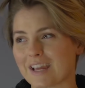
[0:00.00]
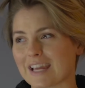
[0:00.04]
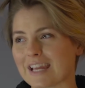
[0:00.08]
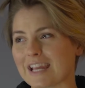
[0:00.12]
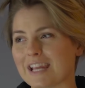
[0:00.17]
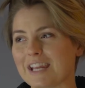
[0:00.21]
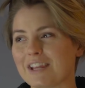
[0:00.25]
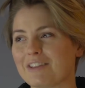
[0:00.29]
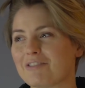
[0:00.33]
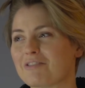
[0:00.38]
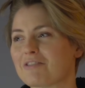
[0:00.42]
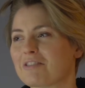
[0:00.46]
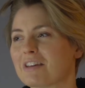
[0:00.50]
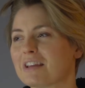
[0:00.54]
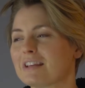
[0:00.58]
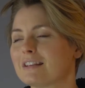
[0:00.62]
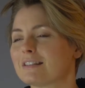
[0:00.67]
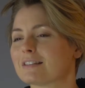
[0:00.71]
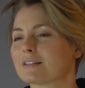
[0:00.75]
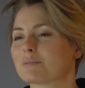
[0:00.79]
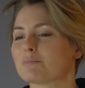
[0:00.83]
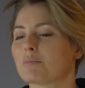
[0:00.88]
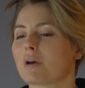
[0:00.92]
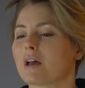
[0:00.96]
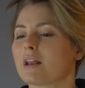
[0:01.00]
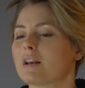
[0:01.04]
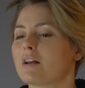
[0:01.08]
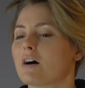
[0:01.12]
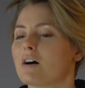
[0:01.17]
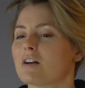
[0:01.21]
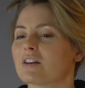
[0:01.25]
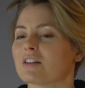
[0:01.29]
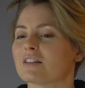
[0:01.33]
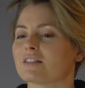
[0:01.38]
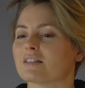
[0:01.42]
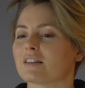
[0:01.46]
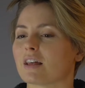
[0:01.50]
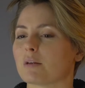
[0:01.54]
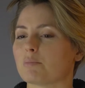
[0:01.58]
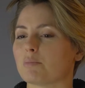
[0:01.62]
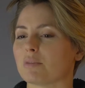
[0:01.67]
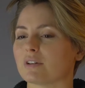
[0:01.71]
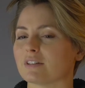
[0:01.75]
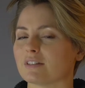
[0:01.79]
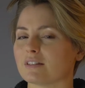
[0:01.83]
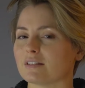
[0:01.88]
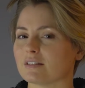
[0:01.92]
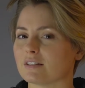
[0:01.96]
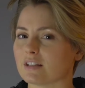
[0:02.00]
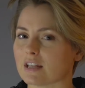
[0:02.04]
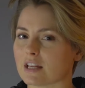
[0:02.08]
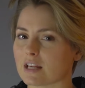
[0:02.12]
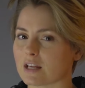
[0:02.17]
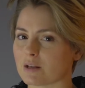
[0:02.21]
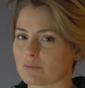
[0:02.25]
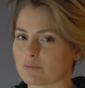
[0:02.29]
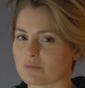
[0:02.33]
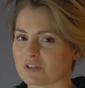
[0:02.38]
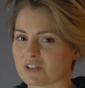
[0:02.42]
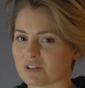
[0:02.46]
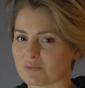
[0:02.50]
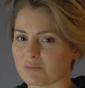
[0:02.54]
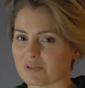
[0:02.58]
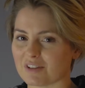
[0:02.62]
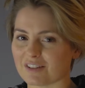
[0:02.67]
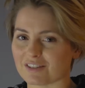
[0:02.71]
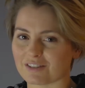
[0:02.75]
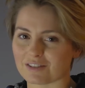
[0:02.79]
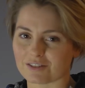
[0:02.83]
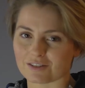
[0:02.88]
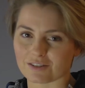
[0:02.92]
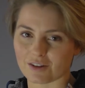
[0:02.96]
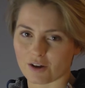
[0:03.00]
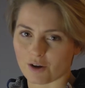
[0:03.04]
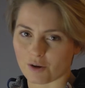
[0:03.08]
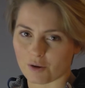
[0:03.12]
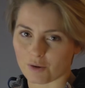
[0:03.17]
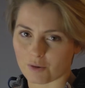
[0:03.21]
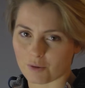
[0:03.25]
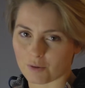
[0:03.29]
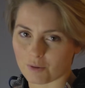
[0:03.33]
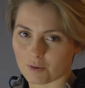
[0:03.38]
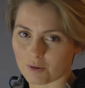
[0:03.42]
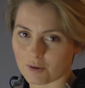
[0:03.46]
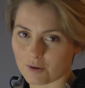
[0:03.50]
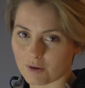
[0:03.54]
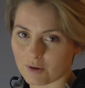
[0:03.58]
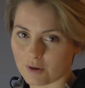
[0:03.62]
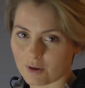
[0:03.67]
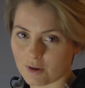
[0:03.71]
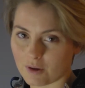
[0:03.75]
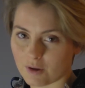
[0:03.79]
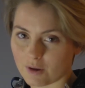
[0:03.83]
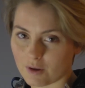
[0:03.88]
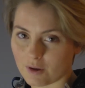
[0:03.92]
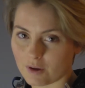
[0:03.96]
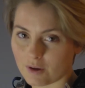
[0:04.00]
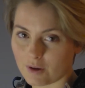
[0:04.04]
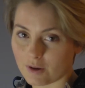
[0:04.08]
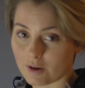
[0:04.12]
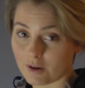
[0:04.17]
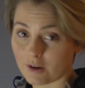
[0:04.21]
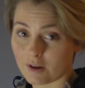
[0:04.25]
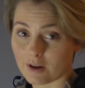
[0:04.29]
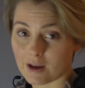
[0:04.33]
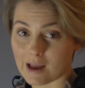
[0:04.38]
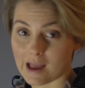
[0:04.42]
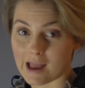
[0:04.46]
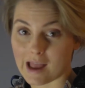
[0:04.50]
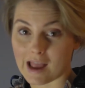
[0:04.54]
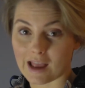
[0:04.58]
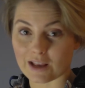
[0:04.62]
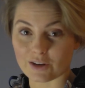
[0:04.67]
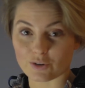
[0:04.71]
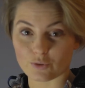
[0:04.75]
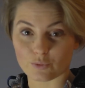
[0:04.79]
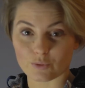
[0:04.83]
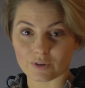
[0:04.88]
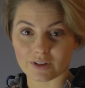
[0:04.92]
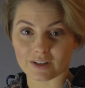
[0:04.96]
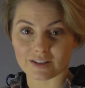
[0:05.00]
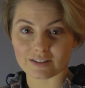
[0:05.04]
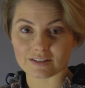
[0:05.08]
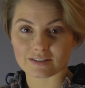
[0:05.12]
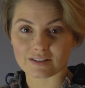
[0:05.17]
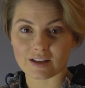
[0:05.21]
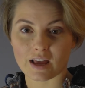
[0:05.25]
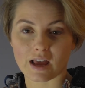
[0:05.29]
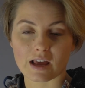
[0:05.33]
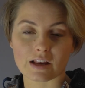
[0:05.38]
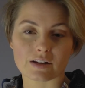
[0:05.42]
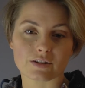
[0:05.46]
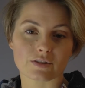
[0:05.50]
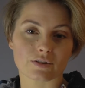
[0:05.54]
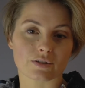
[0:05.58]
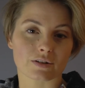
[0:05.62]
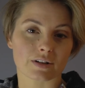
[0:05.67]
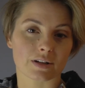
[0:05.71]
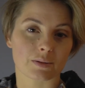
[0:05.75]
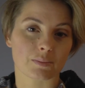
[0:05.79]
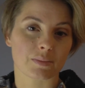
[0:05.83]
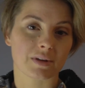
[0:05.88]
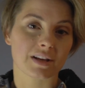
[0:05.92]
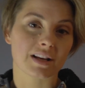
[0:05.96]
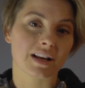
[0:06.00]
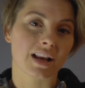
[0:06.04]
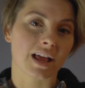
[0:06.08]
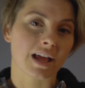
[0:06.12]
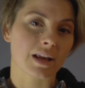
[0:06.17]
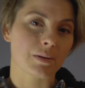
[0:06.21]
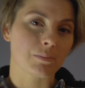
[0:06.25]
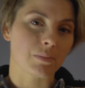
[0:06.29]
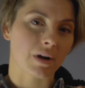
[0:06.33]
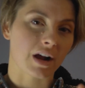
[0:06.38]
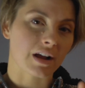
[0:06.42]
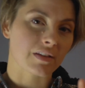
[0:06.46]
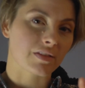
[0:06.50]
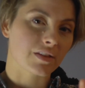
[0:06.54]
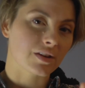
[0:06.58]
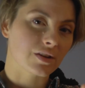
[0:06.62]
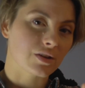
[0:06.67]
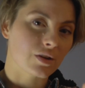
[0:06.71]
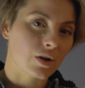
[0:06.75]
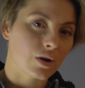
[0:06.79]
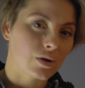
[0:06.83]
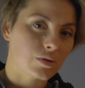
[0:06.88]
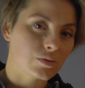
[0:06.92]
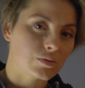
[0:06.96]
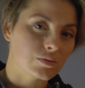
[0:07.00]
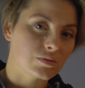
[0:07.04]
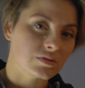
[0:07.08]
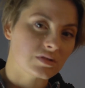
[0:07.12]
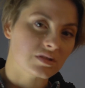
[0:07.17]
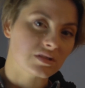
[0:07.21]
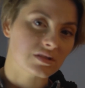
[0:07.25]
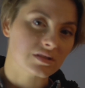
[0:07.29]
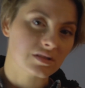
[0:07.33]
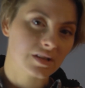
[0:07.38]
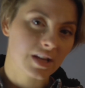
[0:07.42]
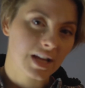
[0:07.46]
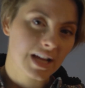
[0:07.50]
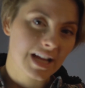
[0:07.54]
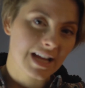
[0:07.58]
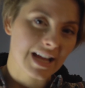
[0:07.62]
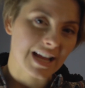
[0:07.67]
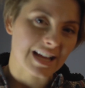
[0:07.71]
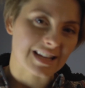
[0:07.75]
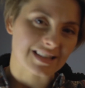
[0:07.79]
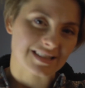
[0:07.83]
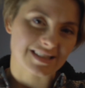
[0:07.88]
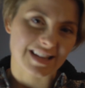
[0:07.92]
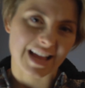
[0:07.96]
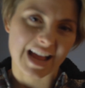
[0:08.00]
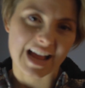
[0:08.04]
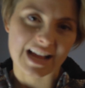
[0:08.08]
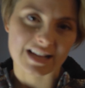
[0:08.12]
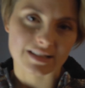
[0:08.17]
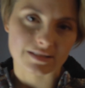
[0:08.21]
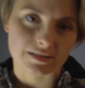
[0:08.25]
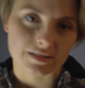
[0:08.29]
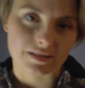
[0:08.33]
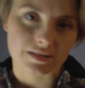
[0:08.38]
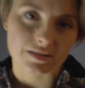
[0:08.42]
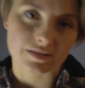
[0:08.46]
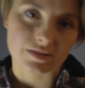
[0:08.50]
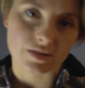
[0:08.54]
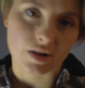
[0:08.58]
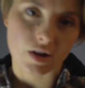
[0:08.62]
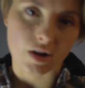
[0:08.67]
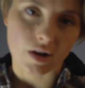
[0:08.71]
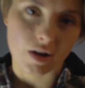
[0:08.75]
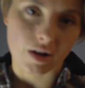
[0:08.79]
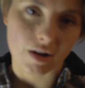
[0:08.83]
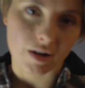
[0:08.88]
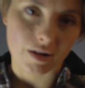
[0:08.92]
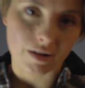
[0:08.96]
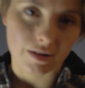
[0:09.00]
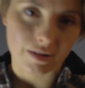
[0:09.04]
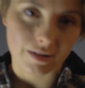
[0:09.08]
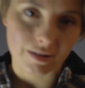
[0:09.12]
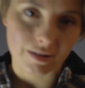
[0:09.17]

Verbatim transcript: he thinks men honest that but seem to be so, and will as tenderly be led by the nose as asses are.